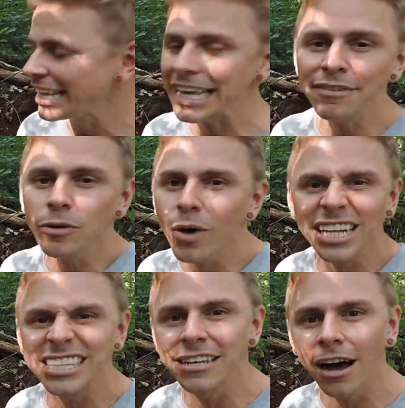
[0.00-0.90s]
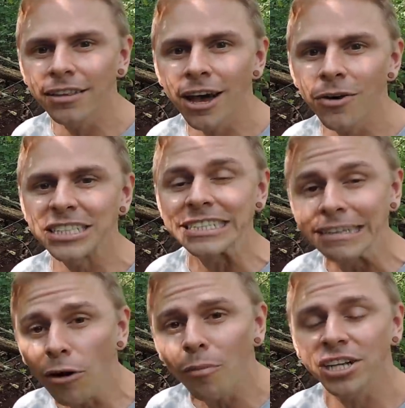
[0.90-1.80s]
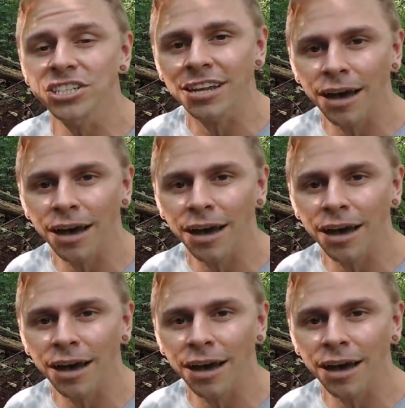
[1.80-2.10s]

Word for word: Even when it's young though, it's still much